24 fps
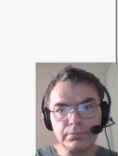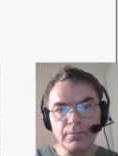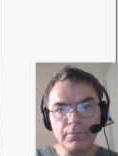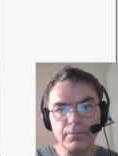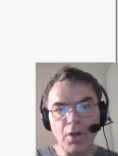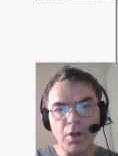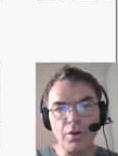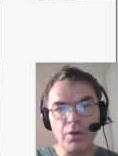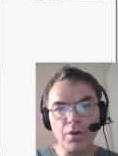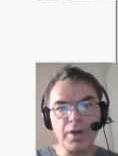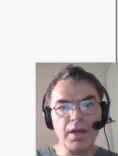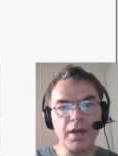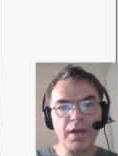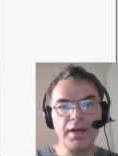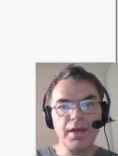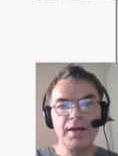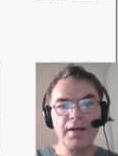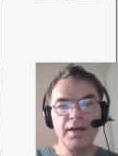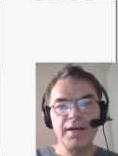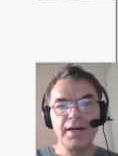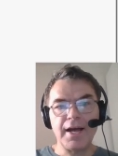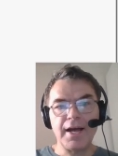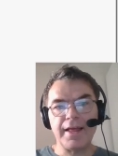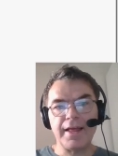okay,
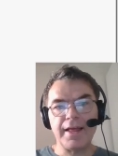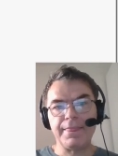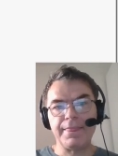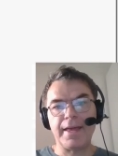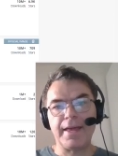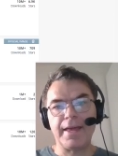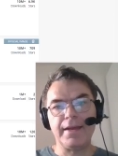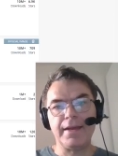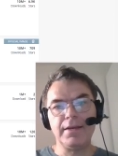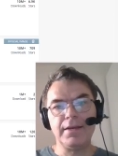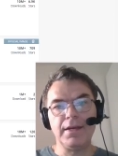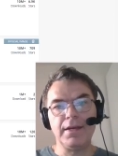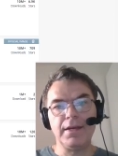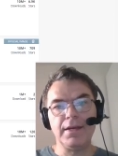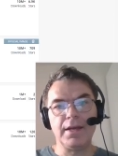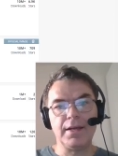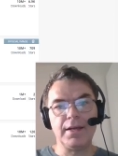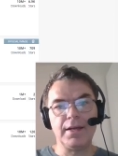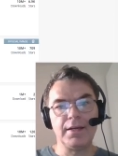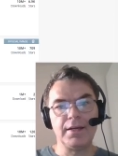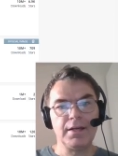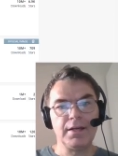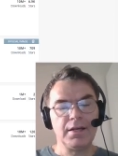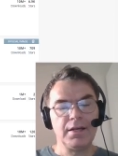and
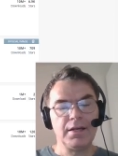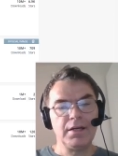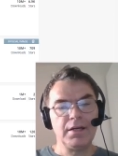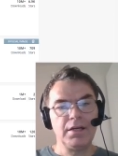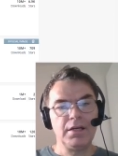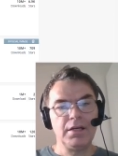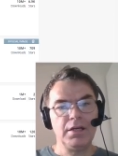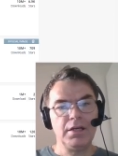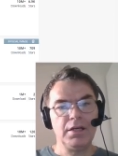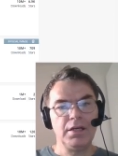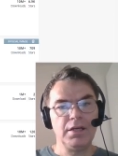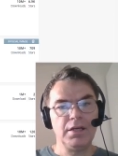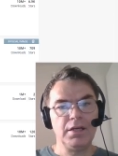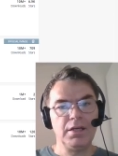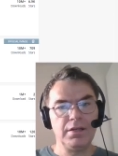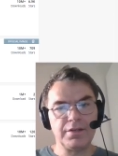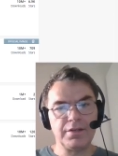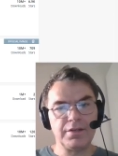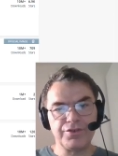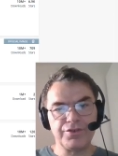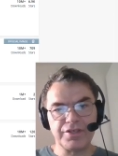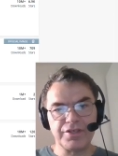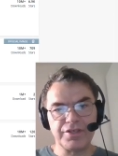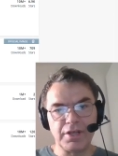then
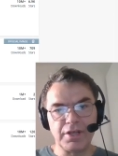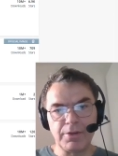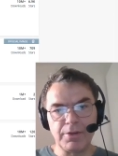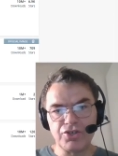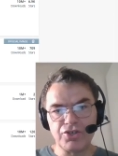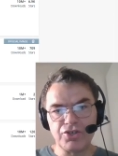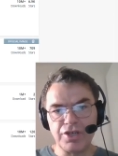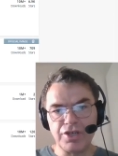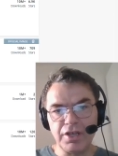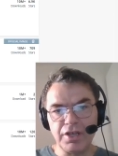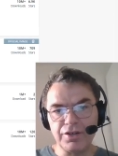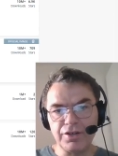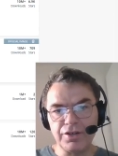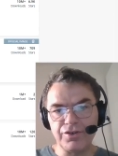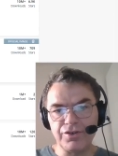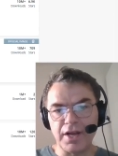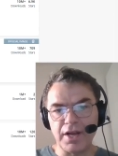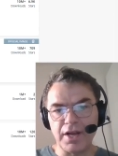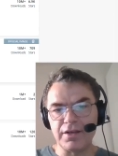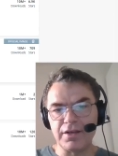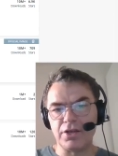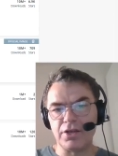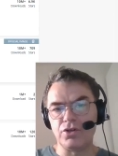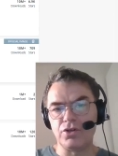there's an image here,
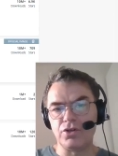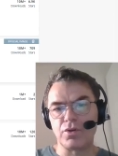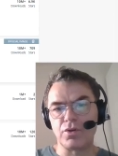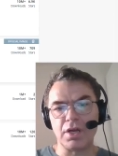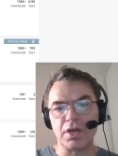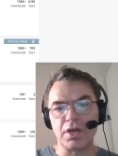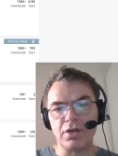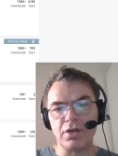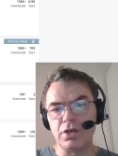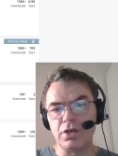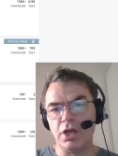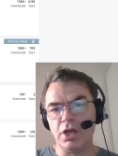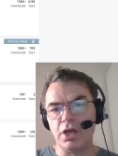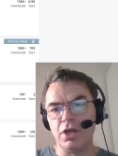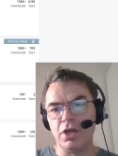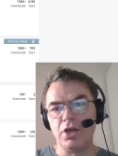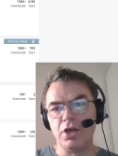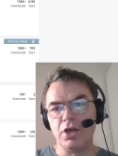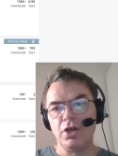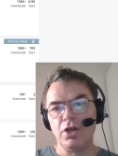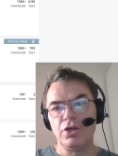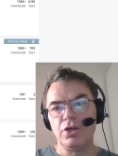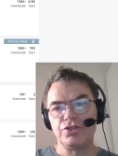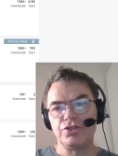and then you can
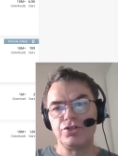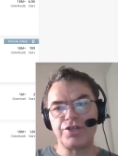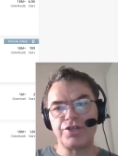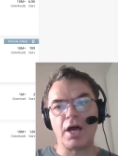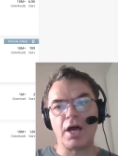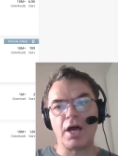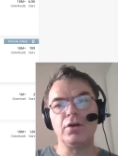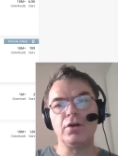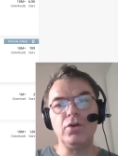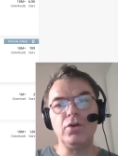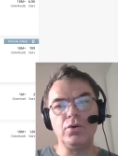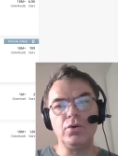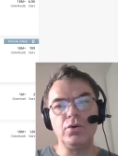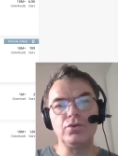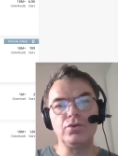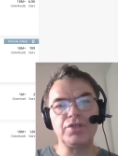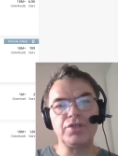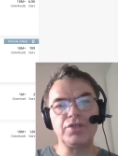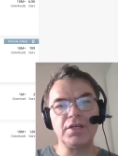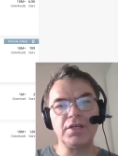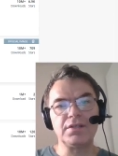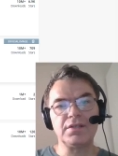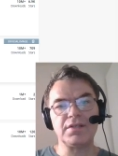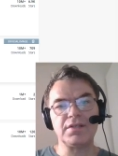download
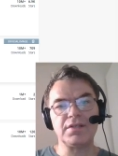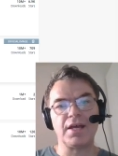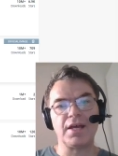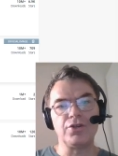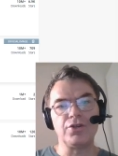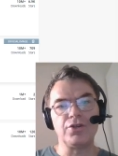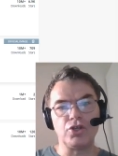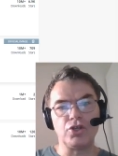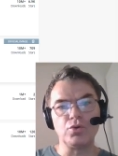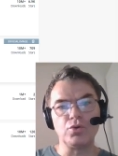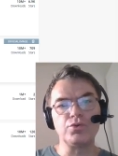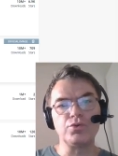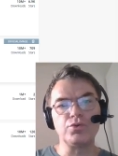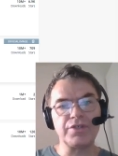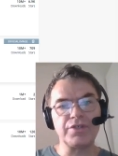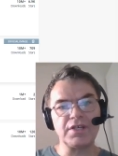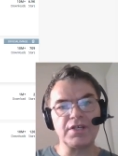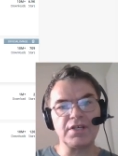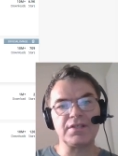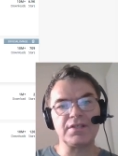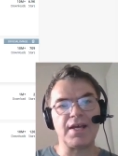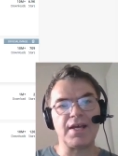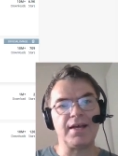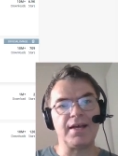it and use
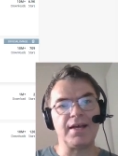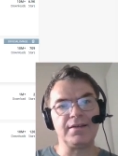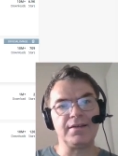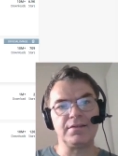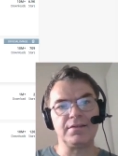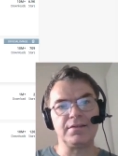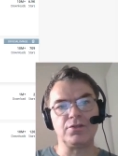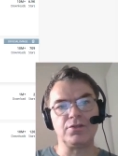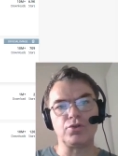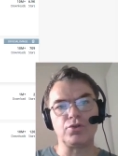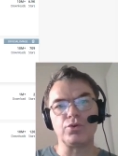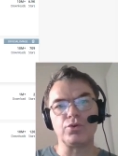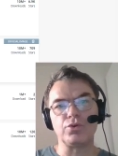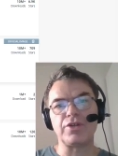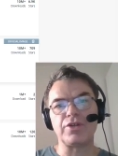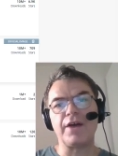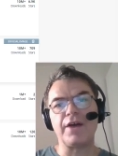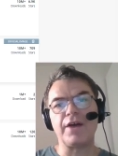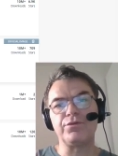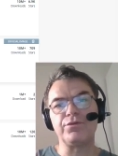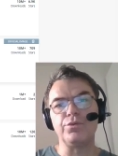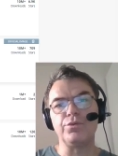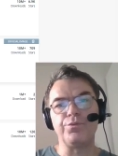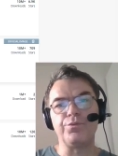it, and you don't
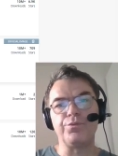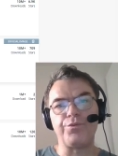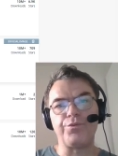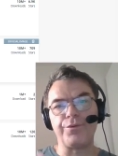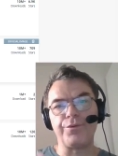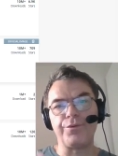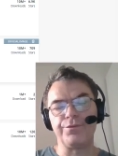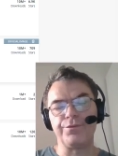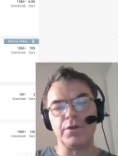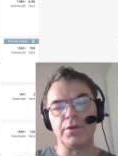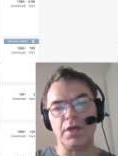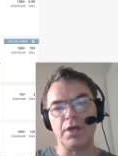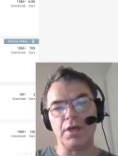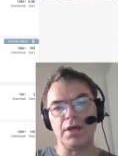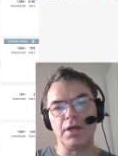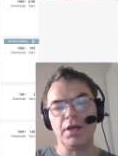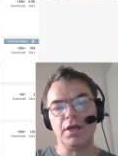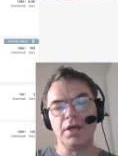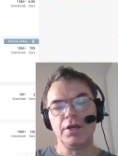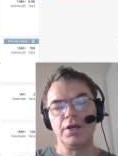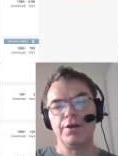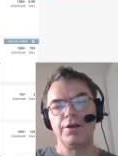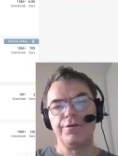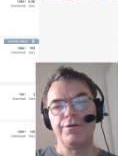have to
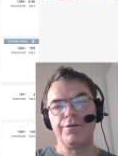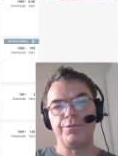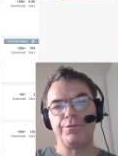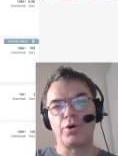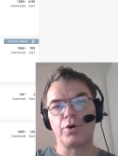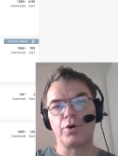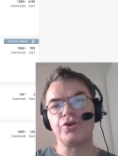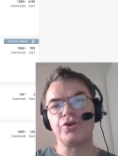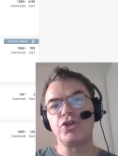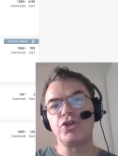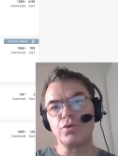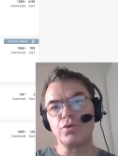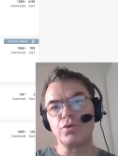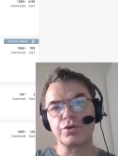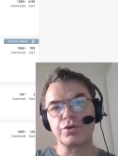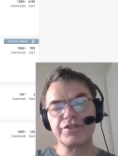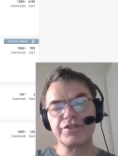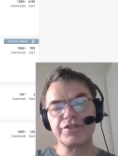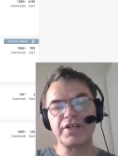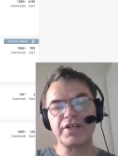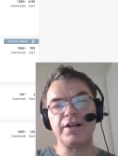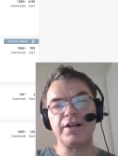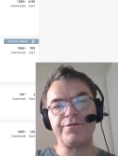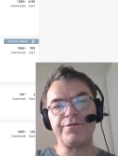worry
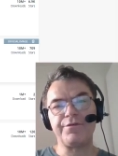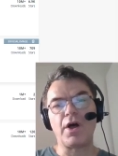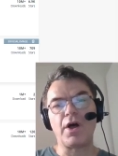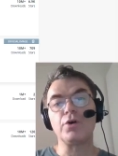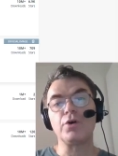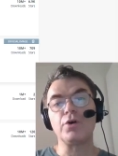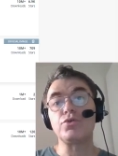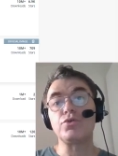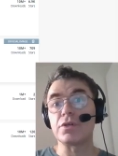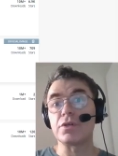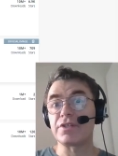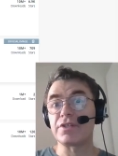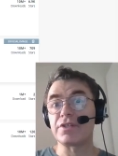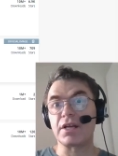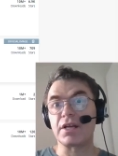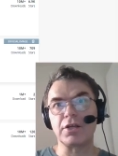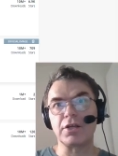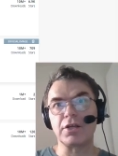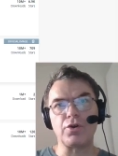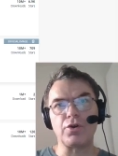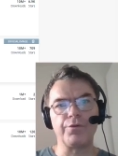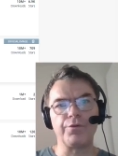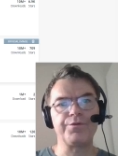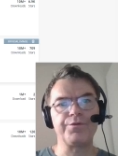yourself how to exactly
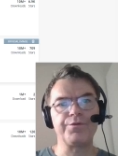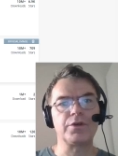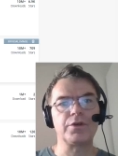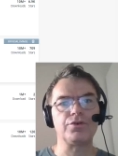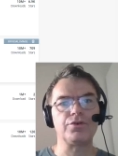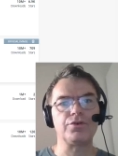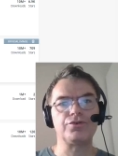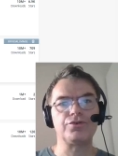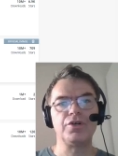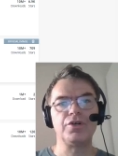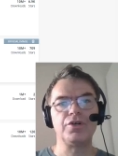configure